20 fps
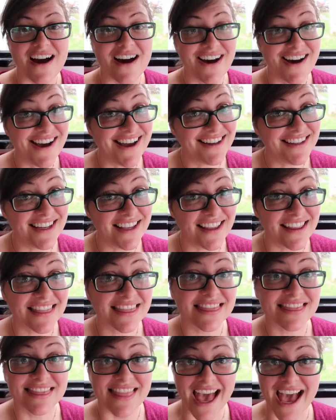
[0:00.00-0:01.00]
on
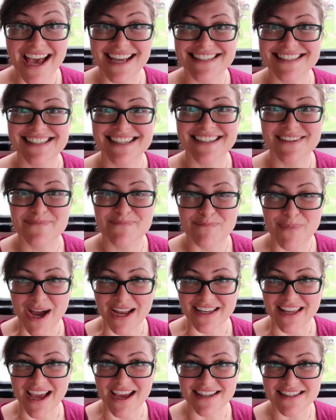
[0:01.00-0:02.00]
that
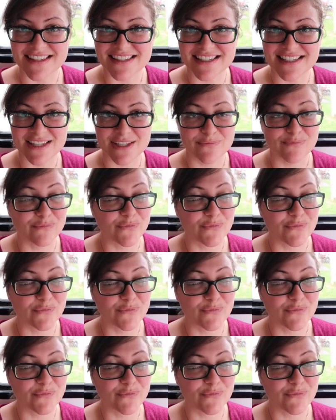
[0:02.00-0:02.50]
podcast,